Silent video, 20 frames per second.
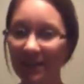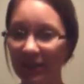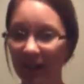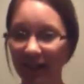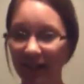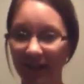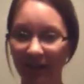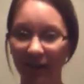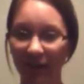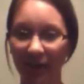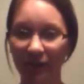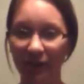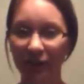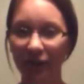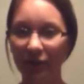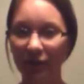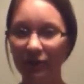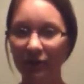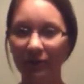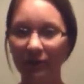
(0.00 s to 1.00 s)
I hear at
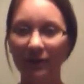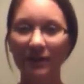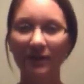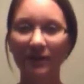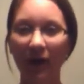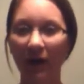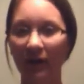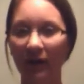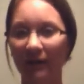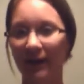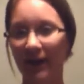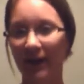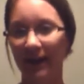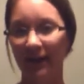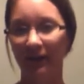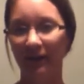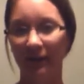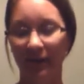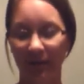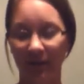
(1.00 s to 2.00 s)
church, or a song that I
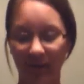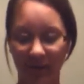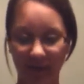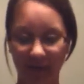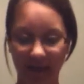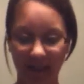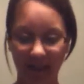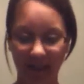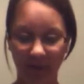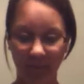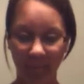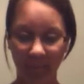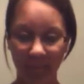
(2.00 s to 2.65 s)
hear on the radio,